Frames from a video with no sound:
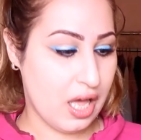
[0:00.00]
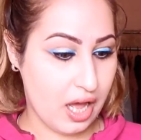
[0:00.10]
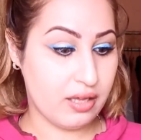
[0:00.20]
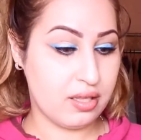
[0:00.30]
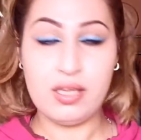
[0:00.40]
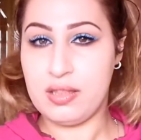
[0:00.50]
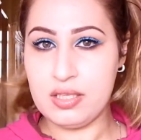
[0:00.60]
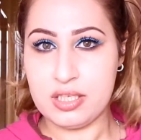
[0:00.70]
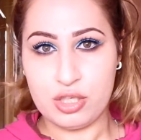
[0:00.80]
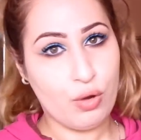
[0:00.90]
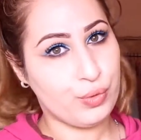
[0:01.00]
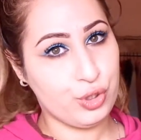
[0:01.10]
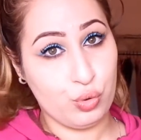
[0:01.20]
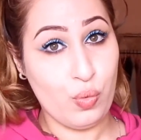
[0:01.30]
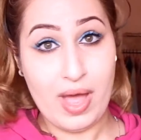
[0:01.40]
I think this is going
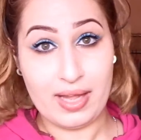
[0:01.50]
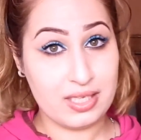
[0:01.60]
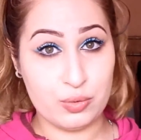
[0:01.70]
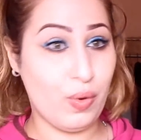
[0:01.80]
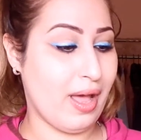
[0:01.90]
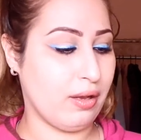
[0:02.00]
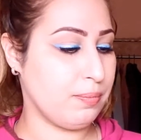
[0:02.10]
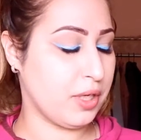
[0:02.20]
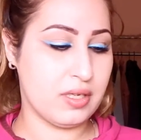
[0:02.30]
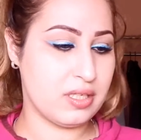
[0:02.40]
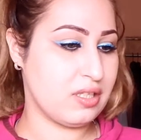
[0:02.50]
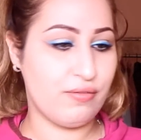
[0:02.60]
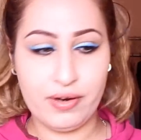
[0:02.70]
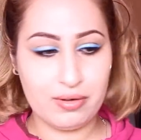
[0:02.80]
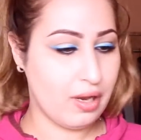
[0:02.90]
to work as well because it's
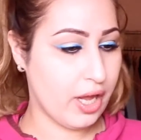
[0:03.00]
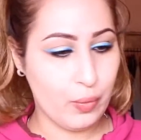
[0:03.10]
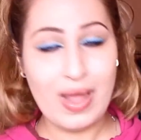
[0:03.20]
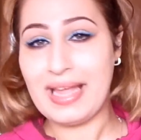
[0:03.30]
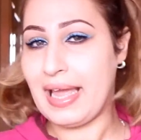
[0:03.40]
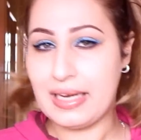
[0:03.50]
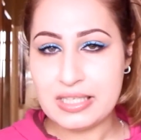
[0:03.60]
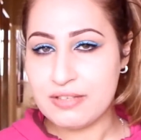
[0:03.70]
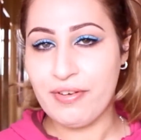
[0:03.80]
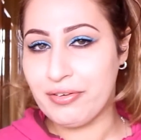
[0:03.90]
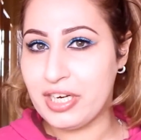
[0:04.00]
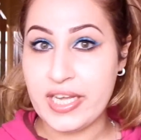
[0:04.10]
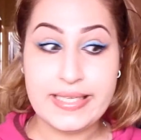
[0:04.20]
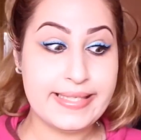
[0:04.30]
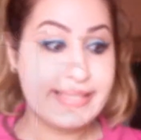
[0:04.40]
very lightweight and it's very nice.